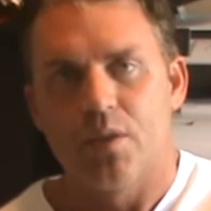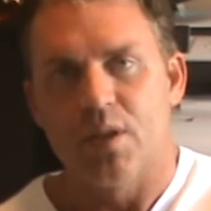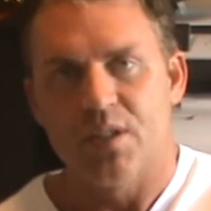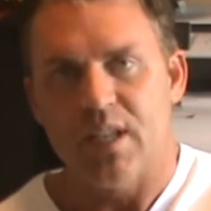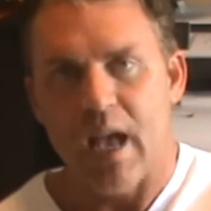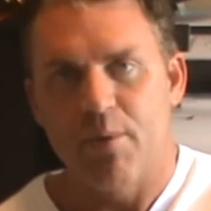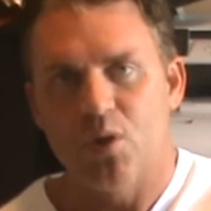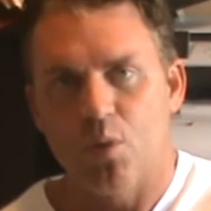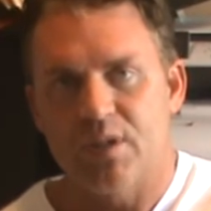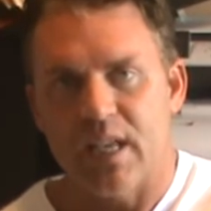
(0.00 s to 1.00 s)
The
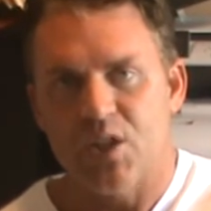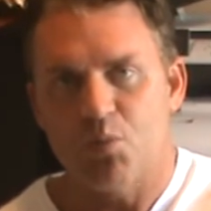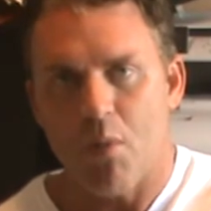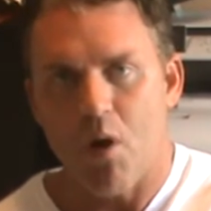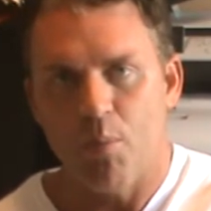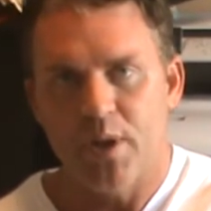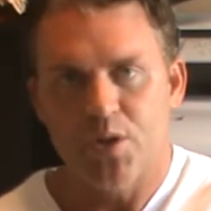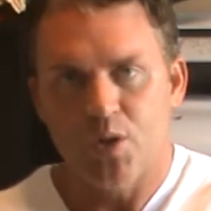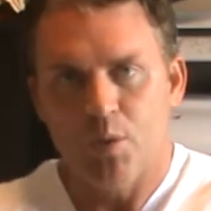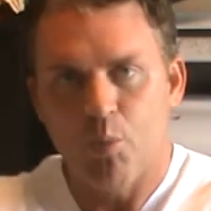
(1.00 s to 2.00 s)
Sabbath was a small
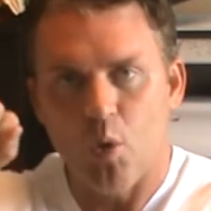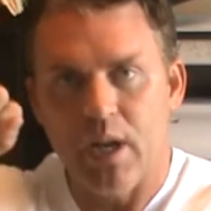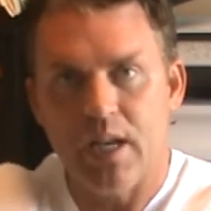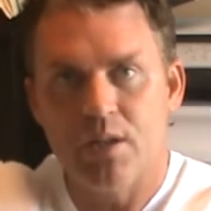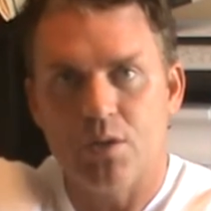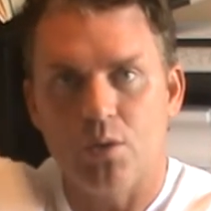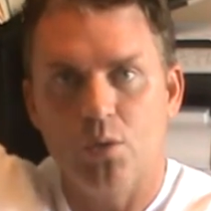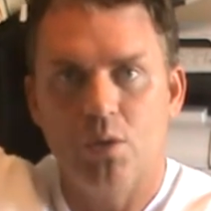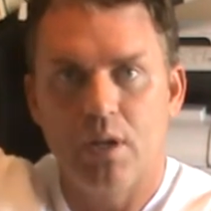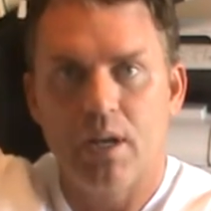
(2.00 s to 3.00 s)
picture pointing
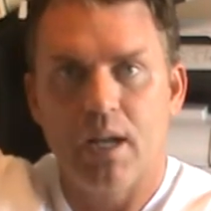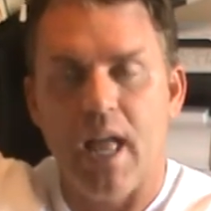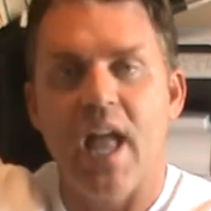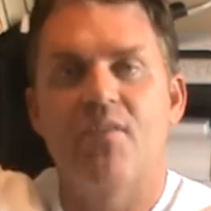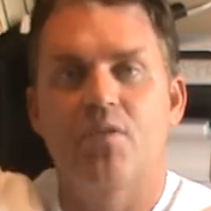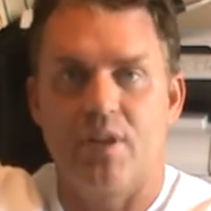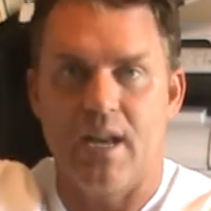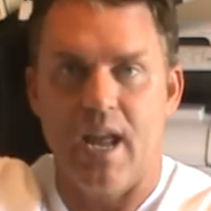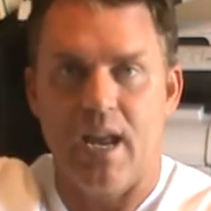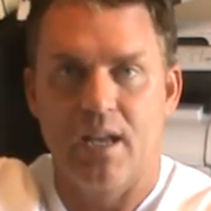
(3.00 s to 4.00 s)
to every
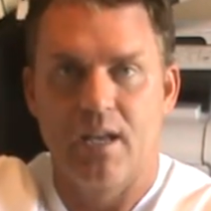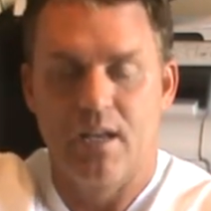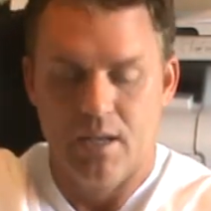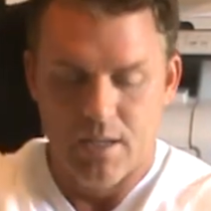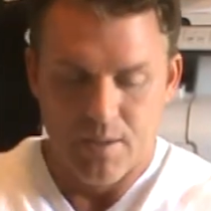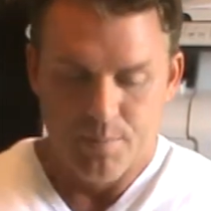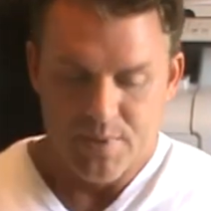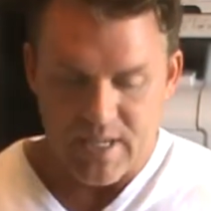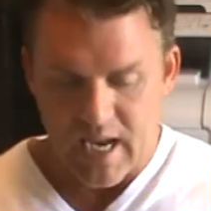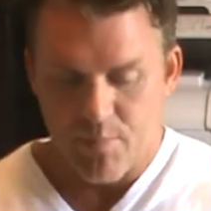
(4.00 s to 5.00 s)
day.
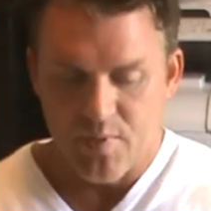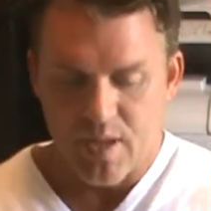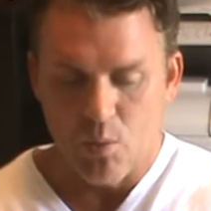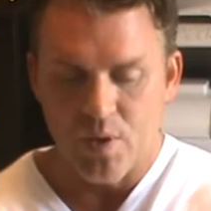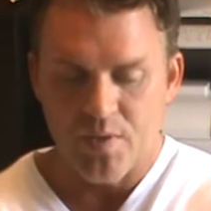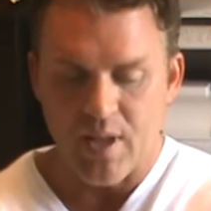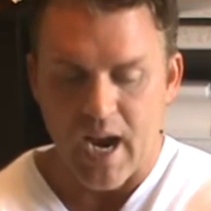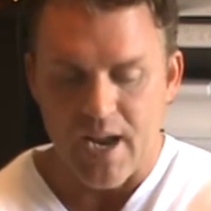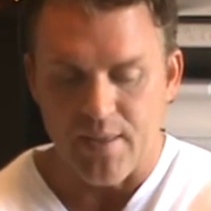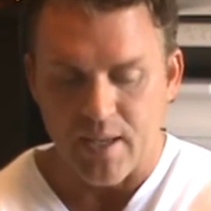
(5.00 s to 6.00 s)
Same thing with
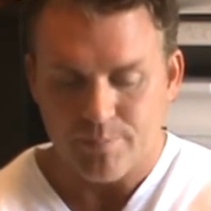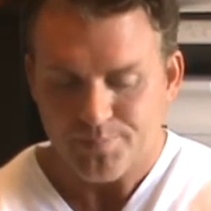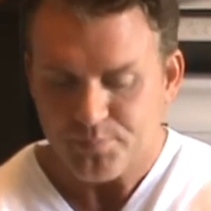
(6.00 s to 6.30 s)
tithing.